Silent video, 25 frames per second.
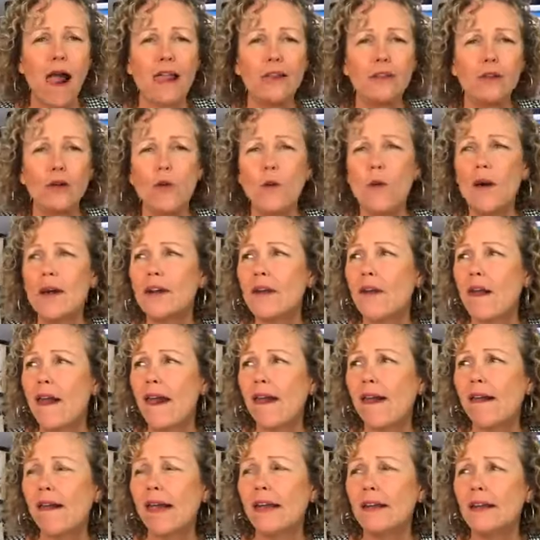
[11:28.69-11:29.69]
I don't want
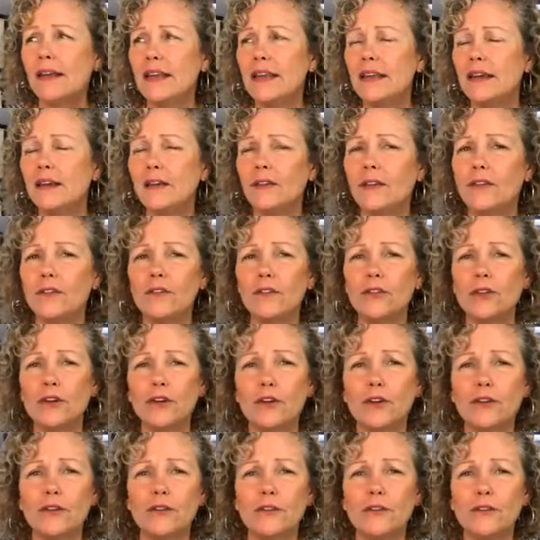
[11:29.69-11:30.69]
any of
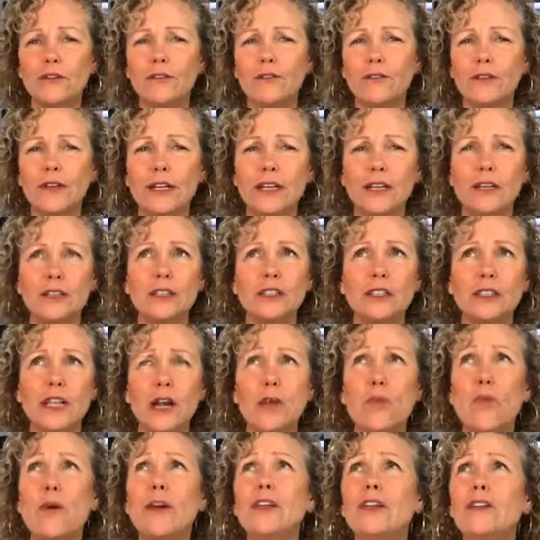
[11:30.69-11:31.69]
your fears.
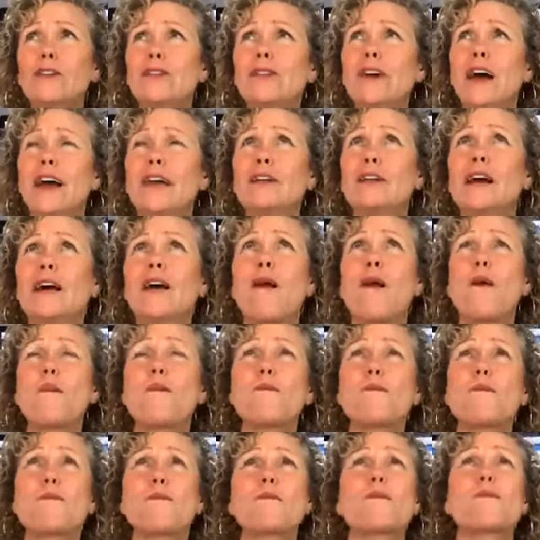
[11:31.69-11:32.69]
I
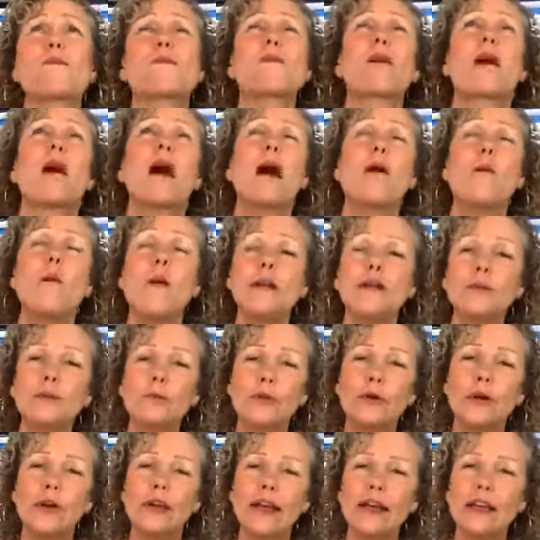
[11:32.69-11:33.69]
want
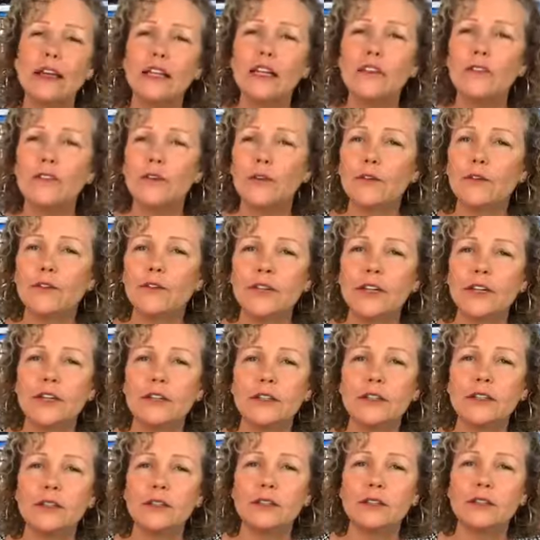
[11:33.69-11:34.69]
to put any of your
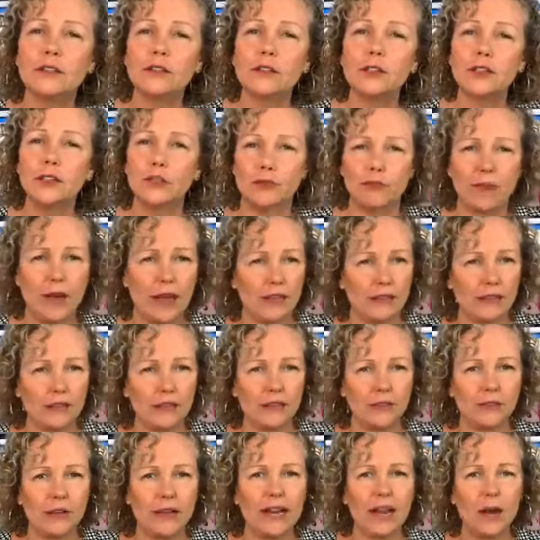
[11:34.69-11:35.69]
fears to
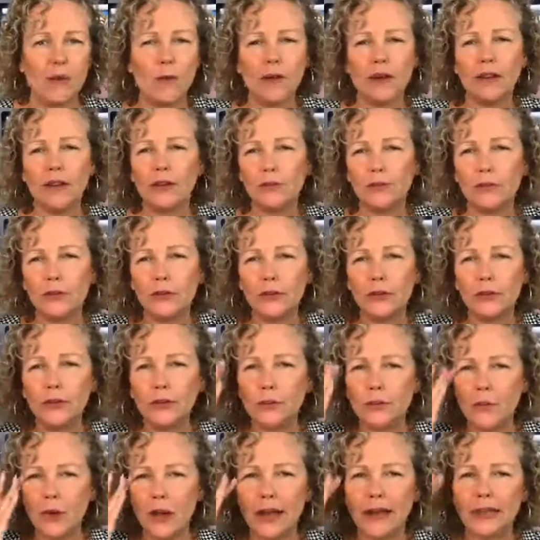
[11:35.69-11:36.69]
rest, right? I want to put
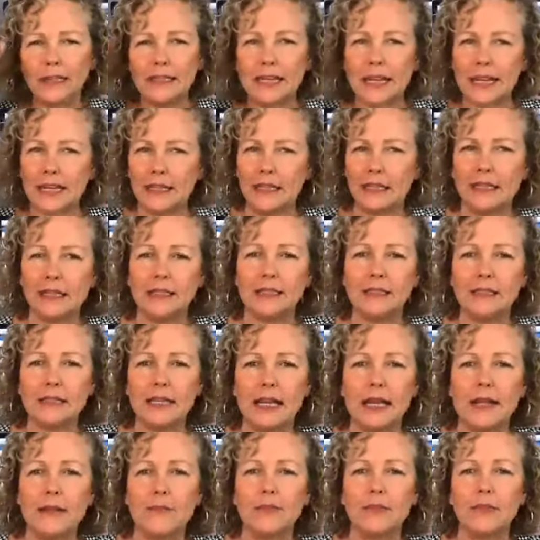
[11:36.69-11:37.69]
your mind at
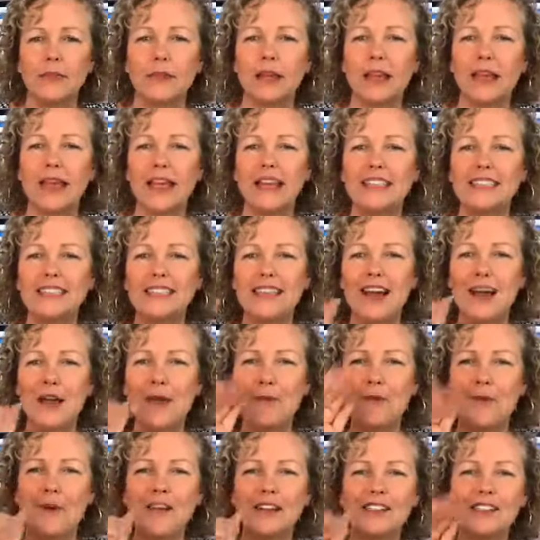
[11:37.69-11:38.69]

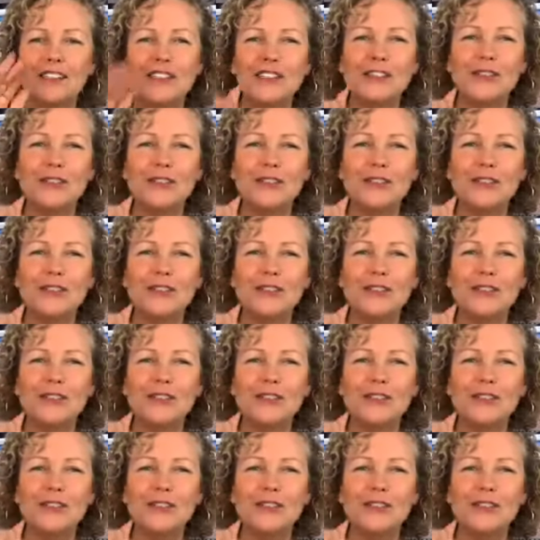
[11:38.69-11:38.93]
ease.